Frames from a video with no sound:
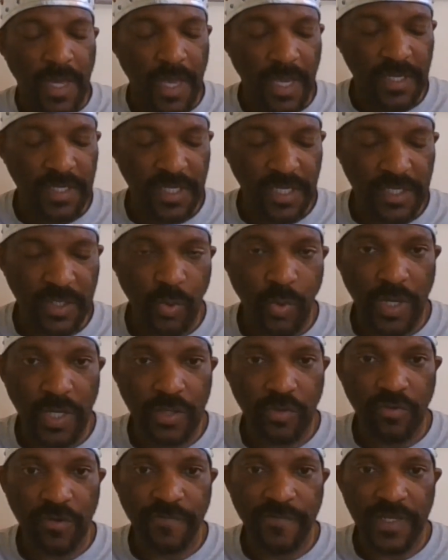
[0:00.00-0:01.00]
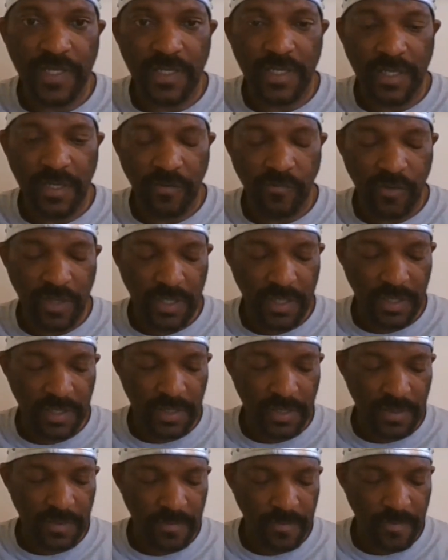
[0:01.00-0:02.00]
Exodus 23:15
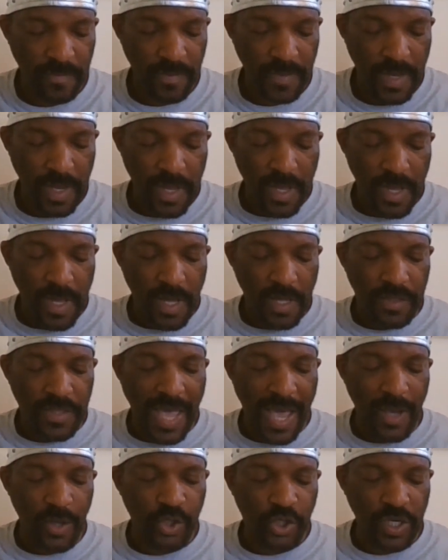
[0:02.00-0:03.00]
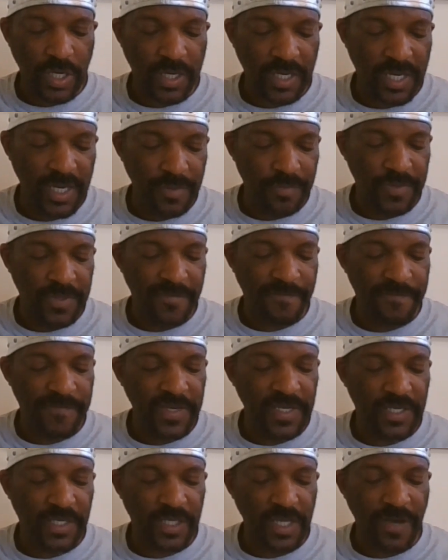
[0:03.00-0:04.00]
reads, "Thou shalt keep the
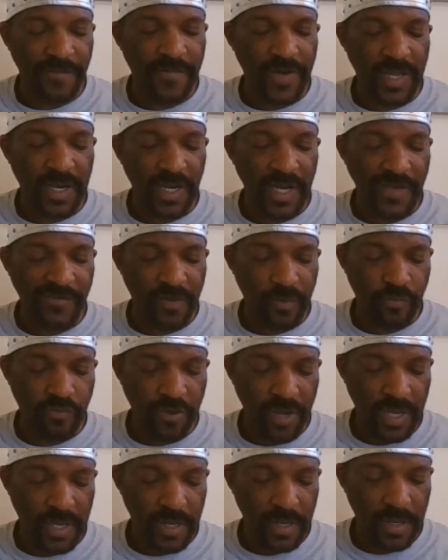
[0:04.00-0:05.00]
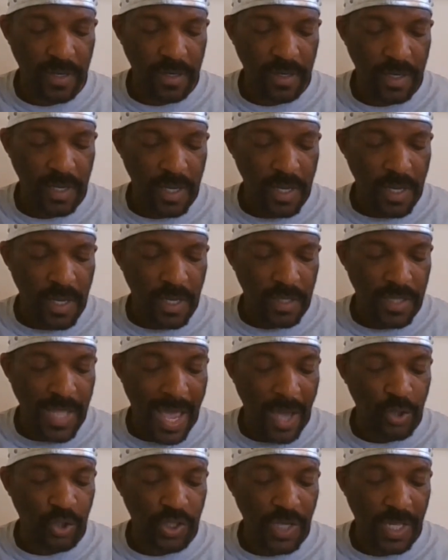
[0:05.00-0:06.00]
feast of unleavened bread.
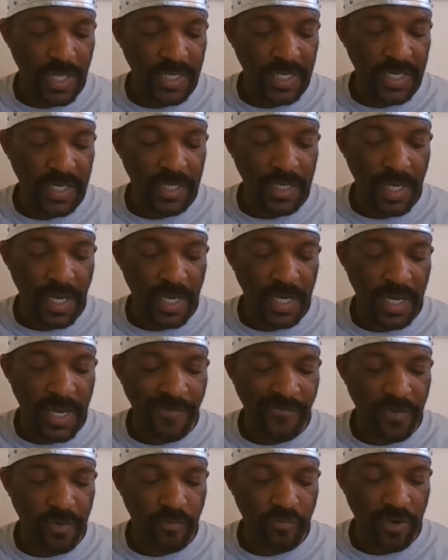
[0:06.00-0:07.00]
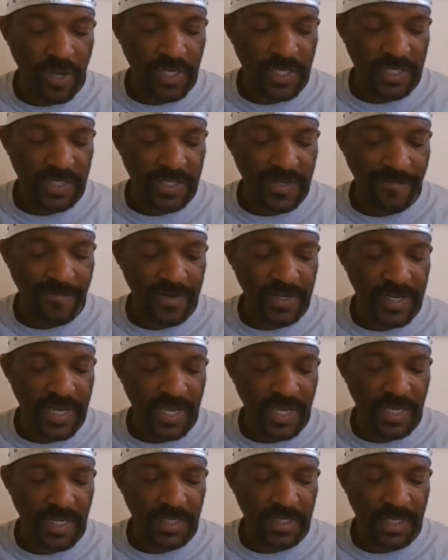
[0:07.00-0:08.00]
Thou shalt eat unleavened bread 7
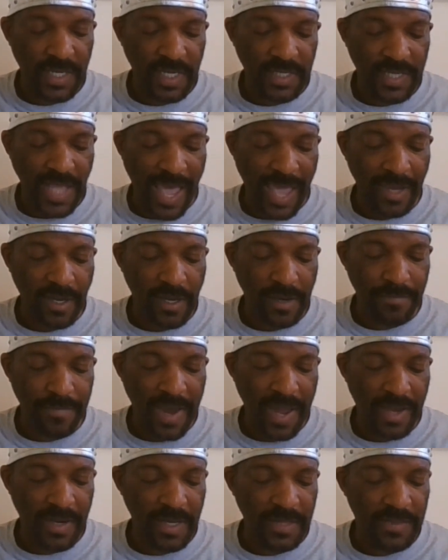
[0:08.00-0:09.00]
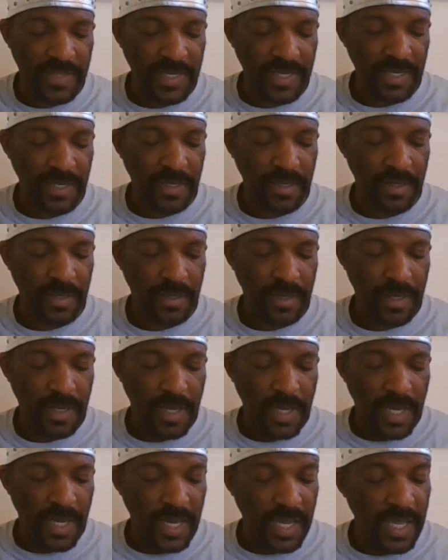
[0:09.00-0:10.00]
days as I commanded thee,
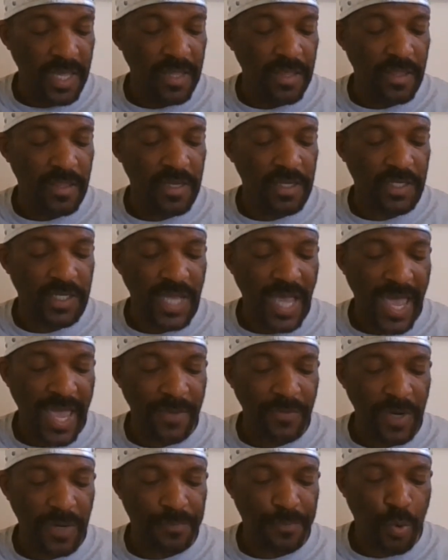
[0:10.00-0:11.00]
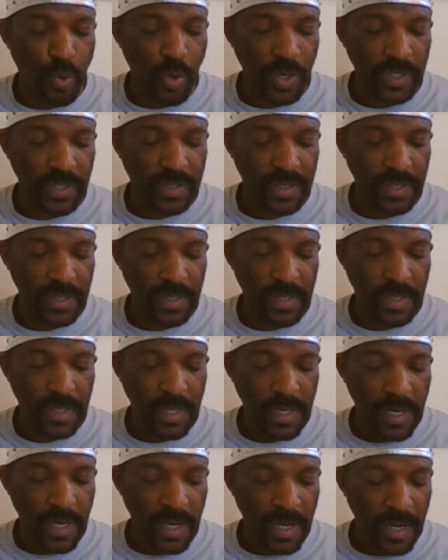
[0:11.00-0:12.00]
in the time appointed
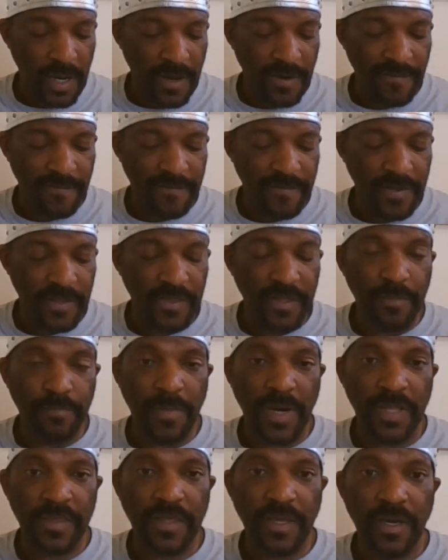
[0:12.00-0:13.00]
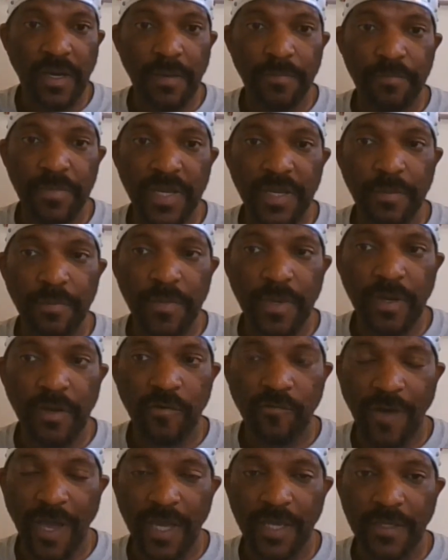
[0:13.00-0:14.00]
of the month Abib,"
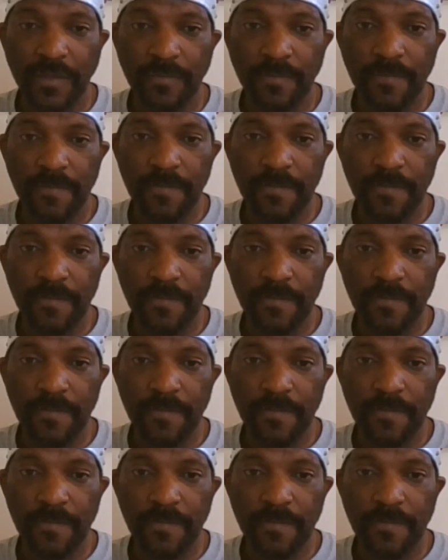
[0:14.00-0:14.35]
right?